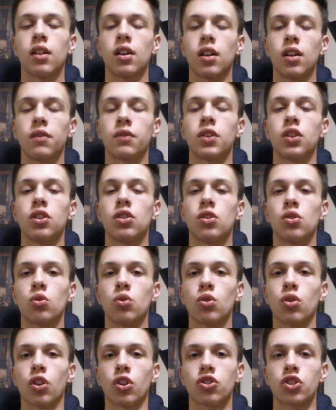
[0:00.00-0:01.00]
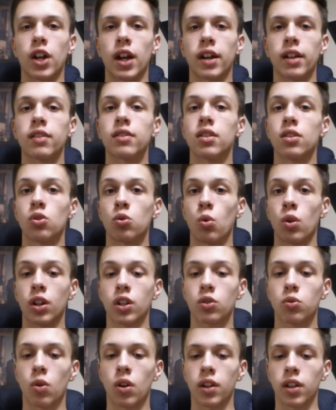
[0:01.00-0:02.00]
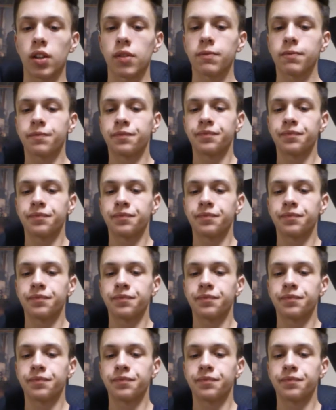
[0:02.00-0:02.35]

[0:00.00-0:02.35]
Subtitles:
of the New York Giants in 2020.